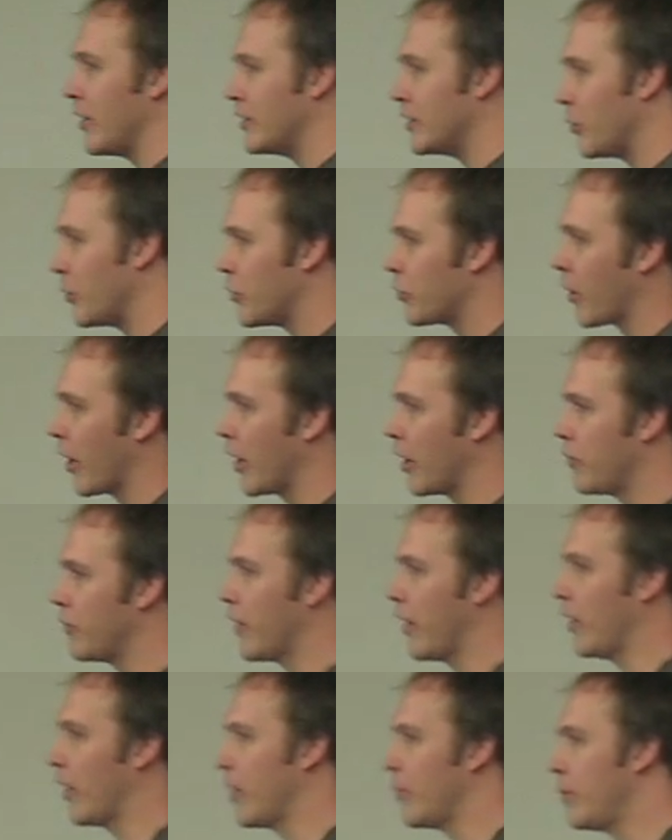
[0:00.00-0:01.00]
that we try to
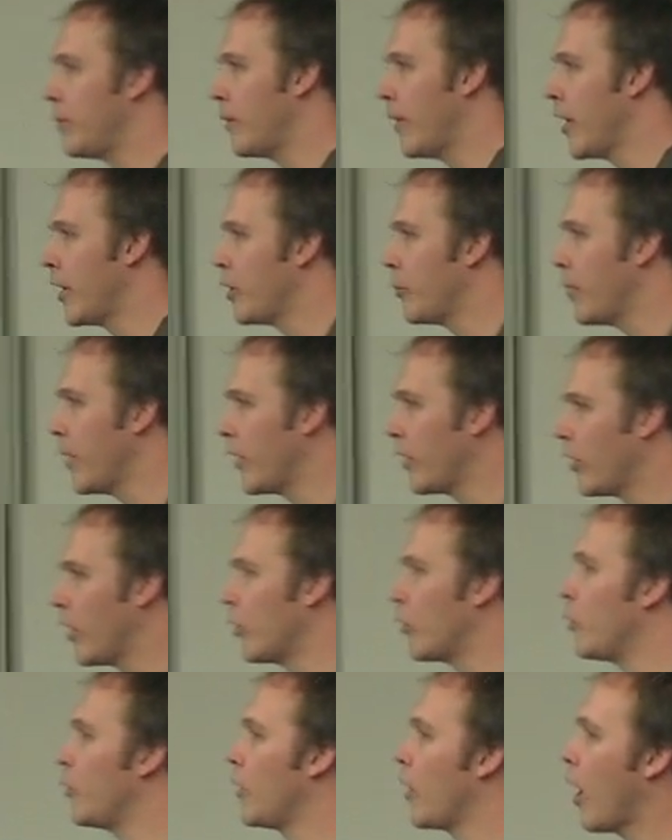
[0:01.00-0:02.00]
develop depending
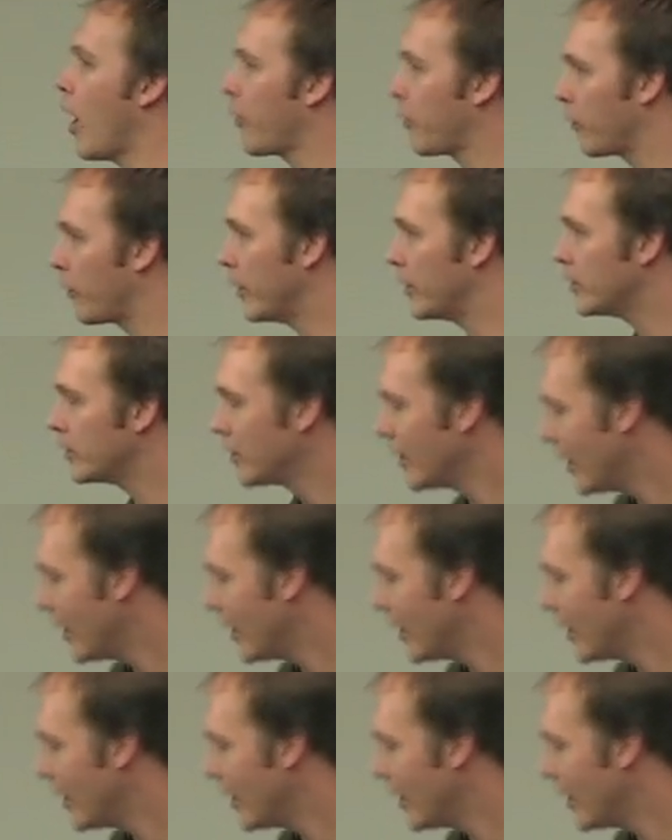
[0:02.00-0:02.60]
on who the author is.